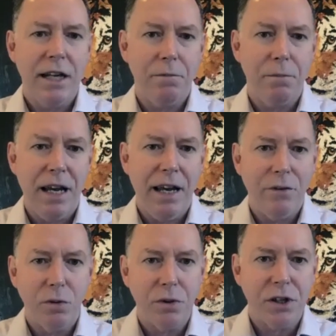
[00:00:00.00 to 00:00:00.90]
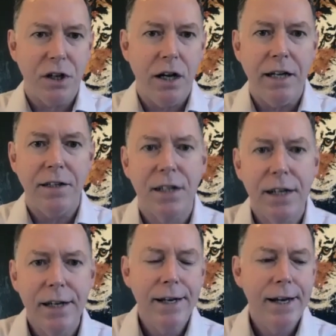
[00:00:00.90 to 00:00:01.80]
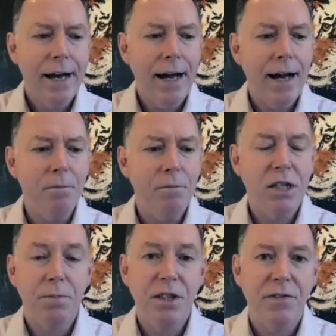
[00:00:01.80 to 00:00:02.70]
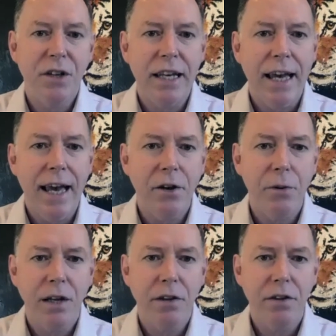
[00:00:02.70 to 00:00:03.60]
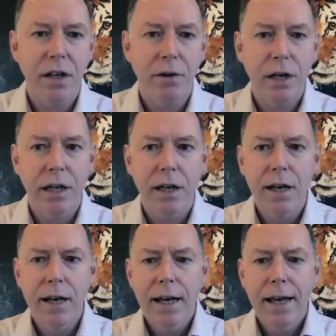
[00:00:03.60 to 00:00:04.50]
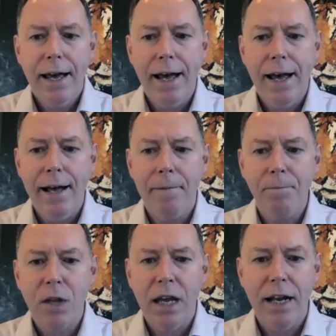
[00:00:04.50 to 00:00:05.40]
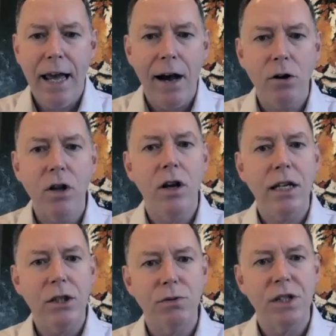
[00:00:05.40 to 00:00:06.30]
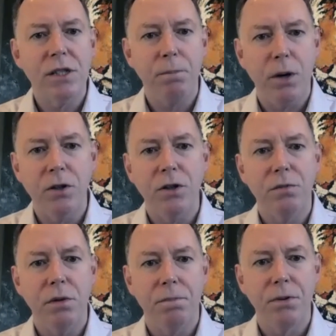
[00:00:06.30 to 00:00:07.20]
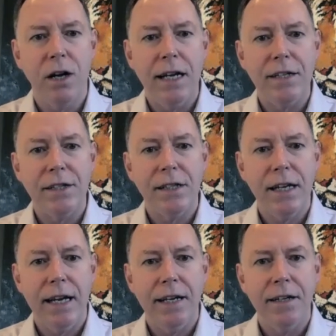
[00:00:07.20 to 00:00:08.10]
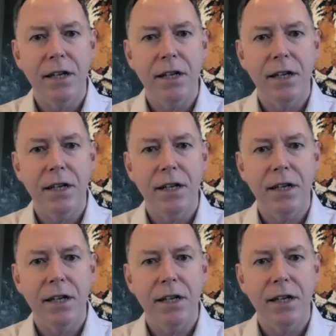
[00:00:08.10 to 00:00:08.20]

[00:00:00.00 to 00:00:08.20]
behavioral science, specifically anchoring theory, and how clients respond to a price. And